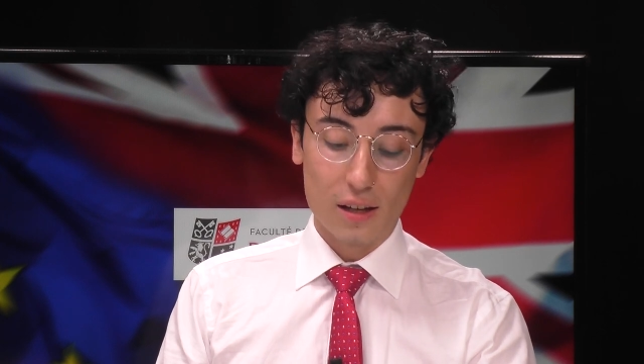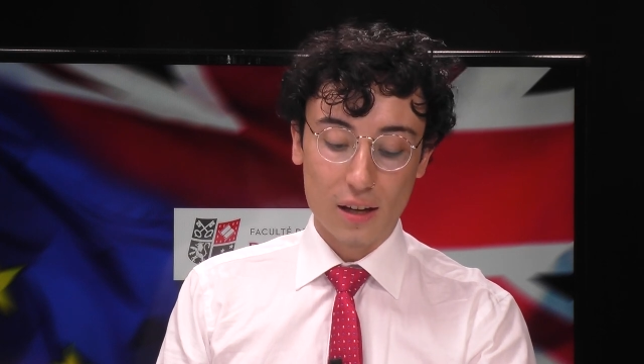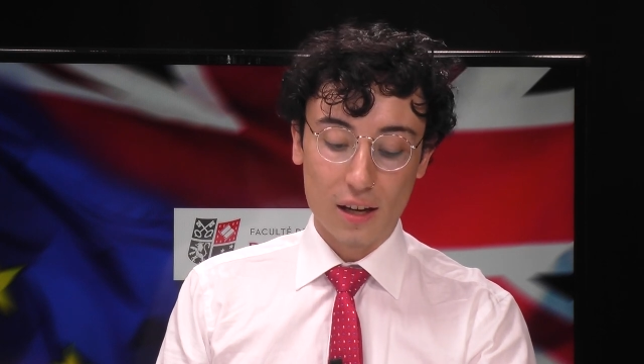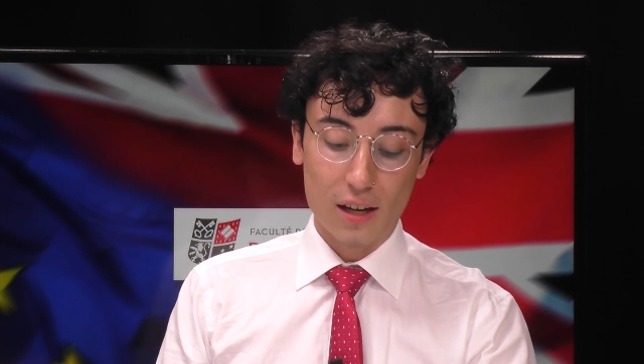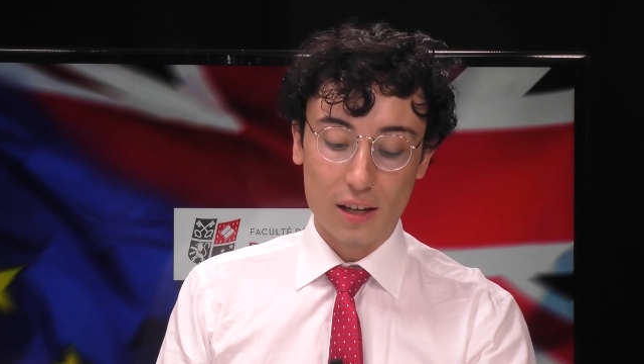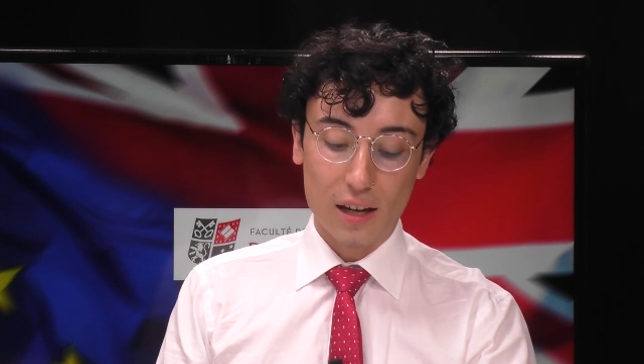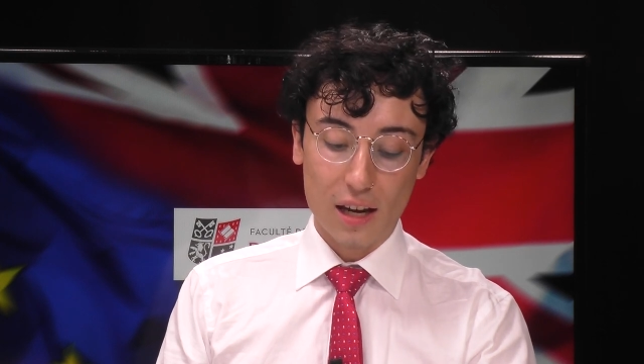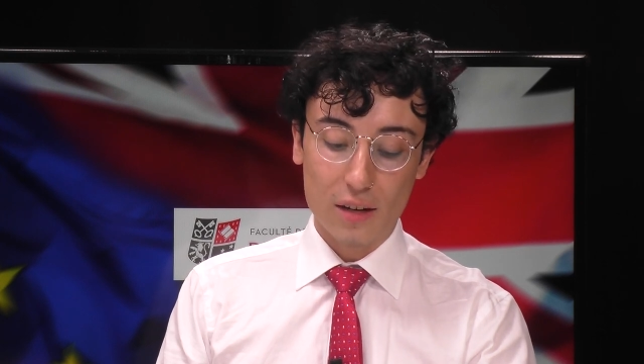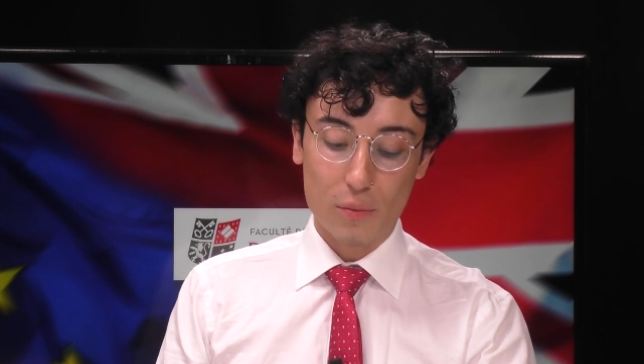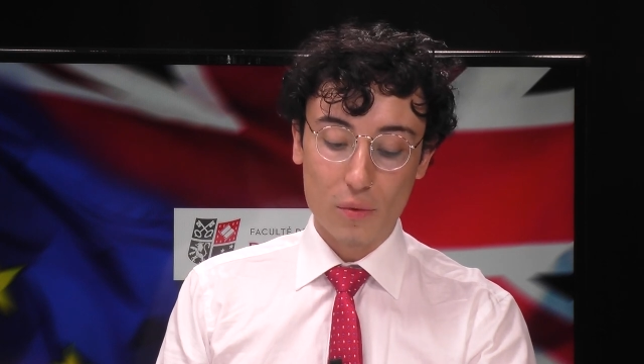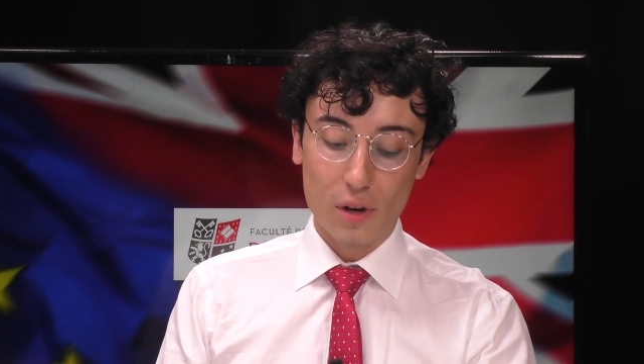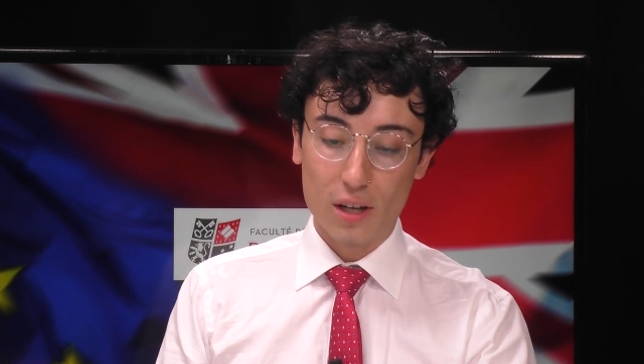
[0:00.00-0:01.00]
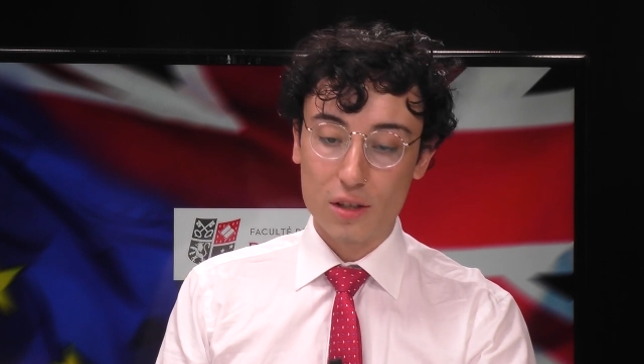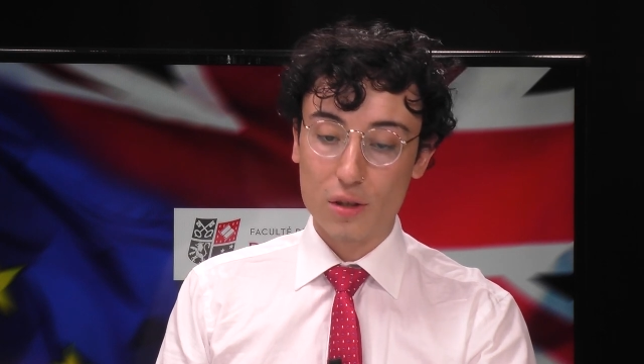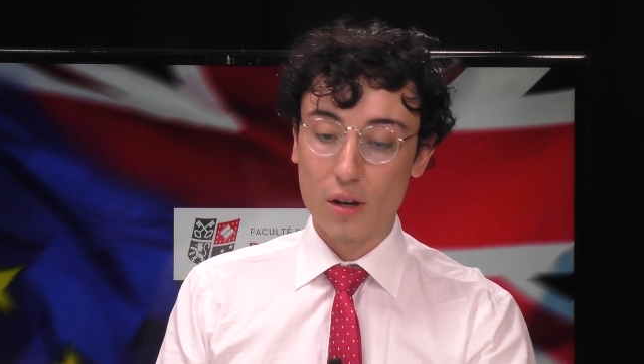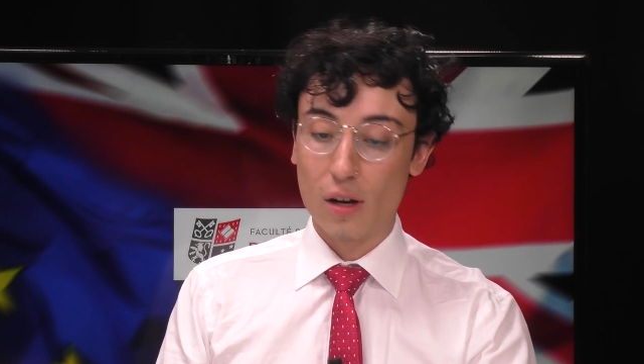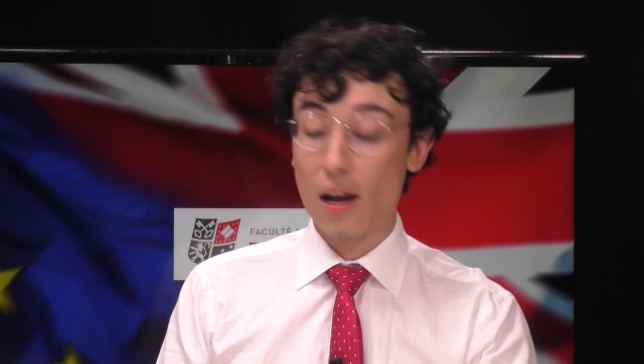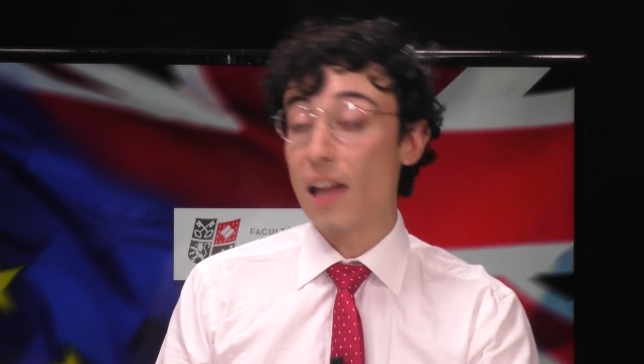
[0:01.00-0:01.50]
it is
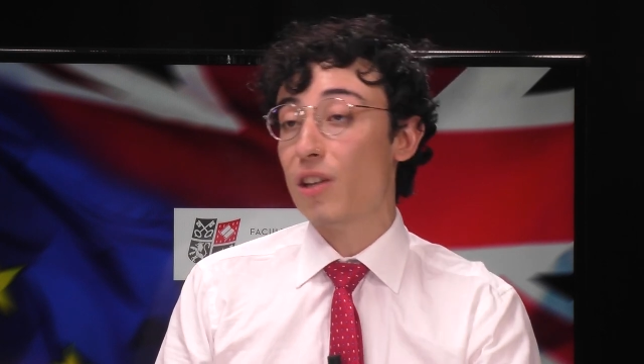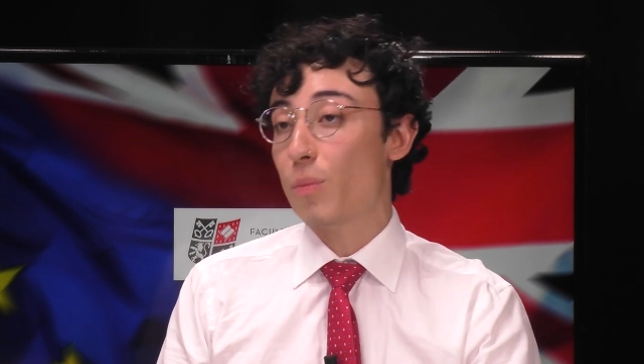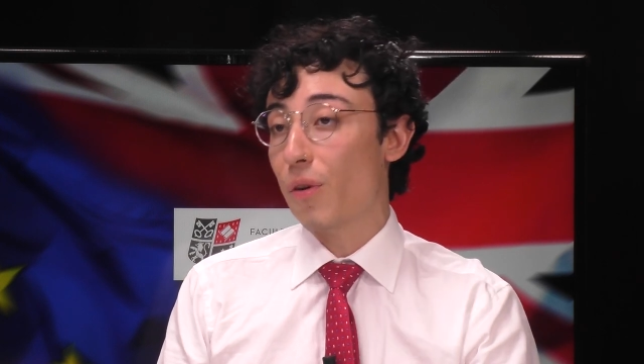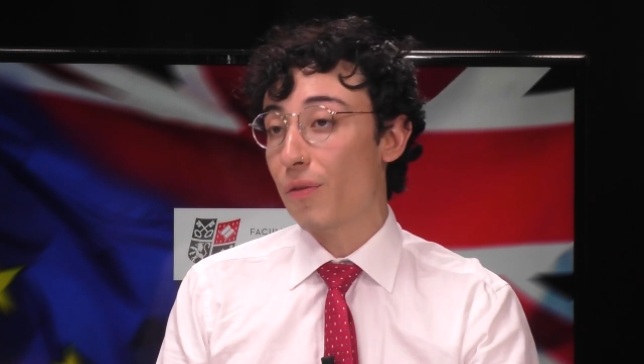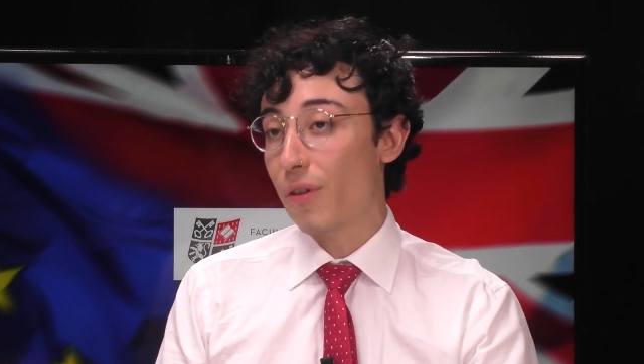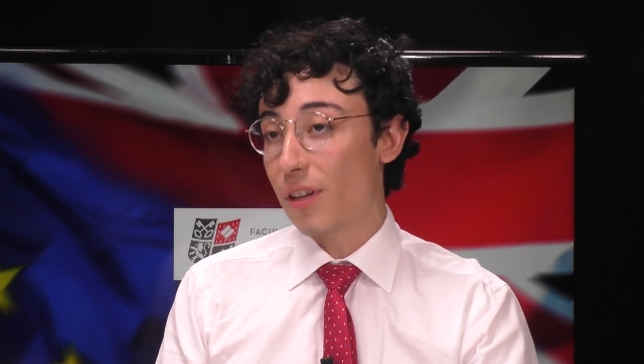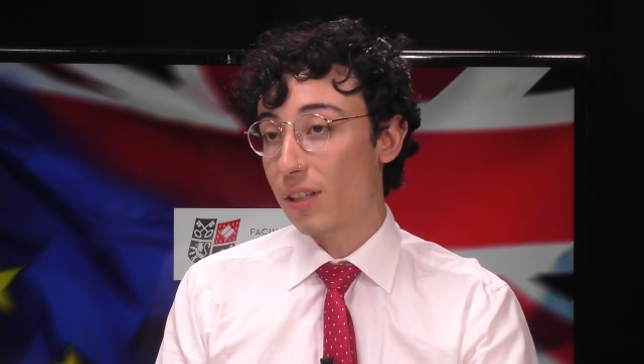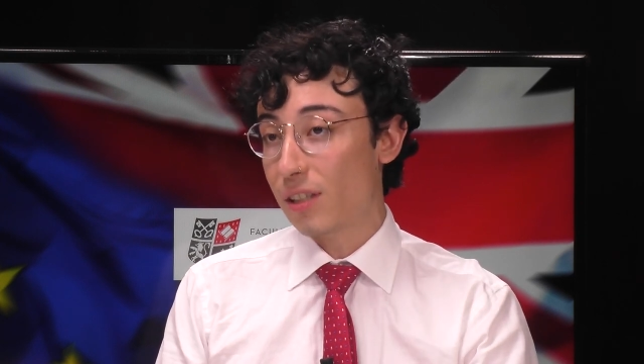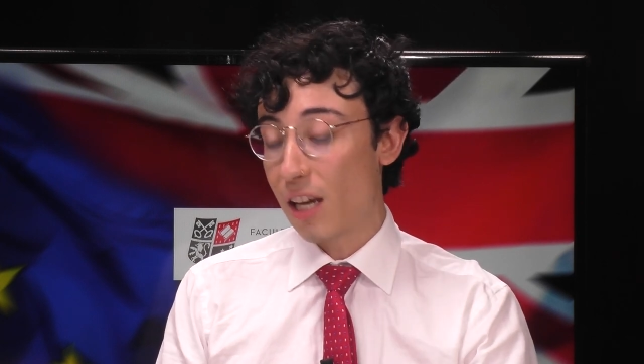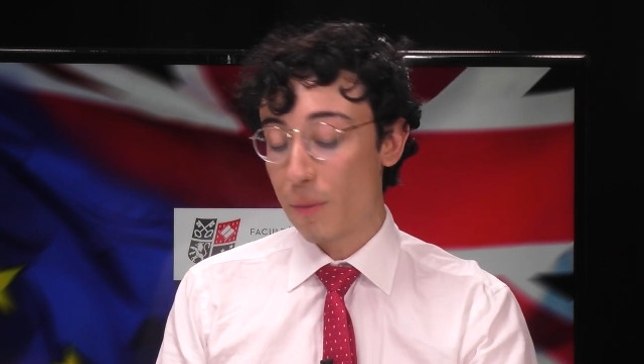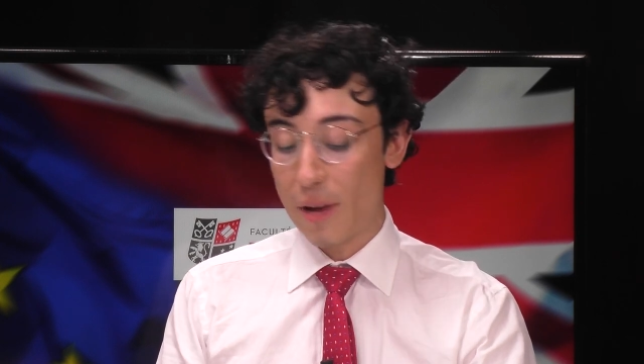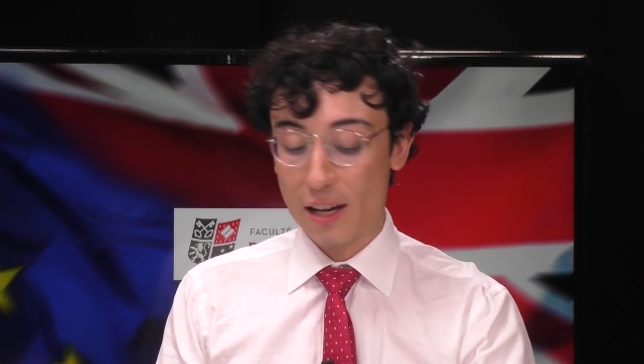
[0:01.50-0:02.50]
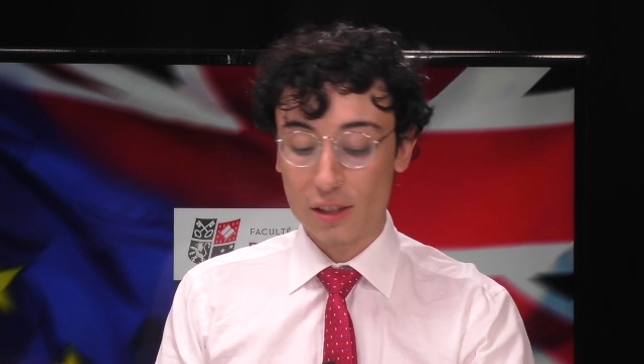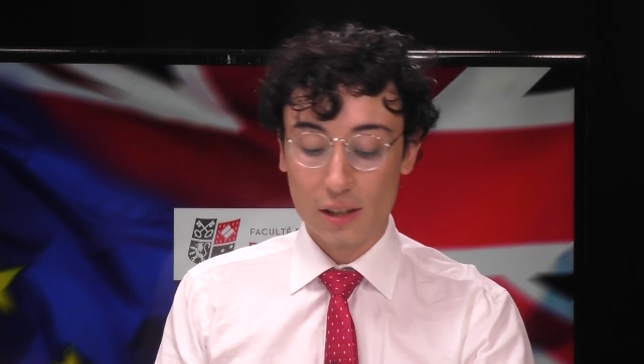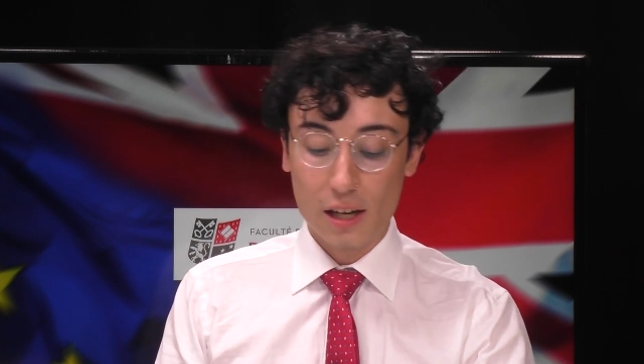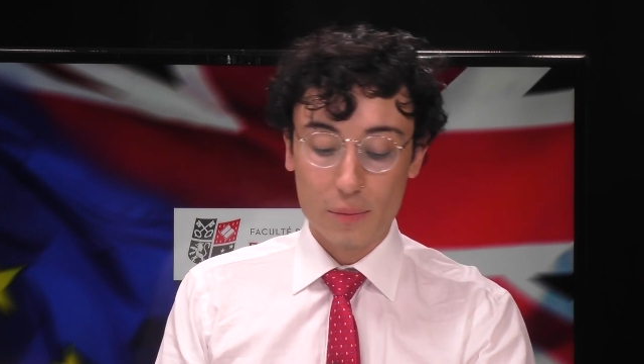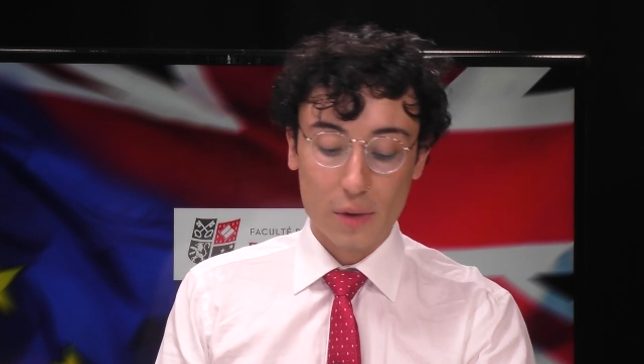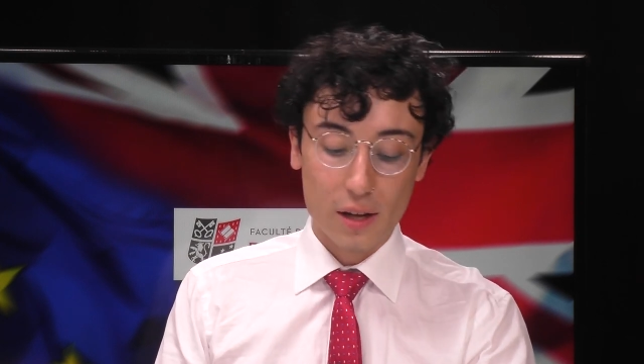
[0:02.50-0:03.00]
eligible for this take-back scheme.